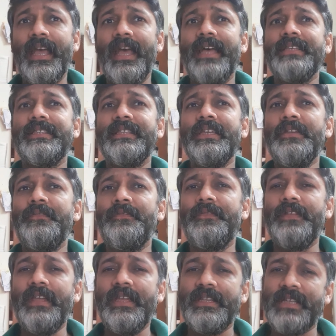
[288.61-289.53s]
as
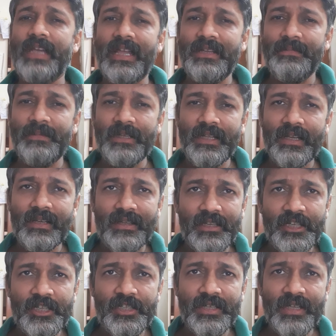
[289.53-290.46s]
if it had been a
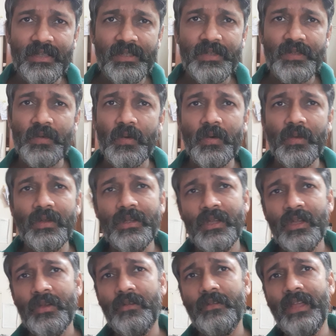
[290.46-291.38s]
Christian soul,
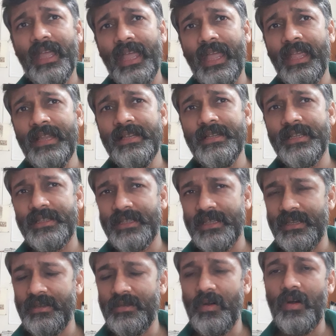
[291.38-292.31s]
we hailed it
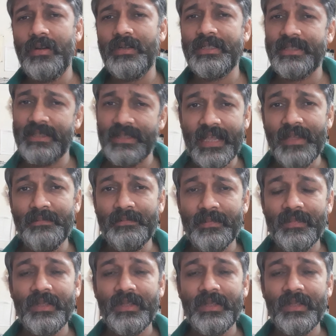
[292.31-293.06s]
in God's name.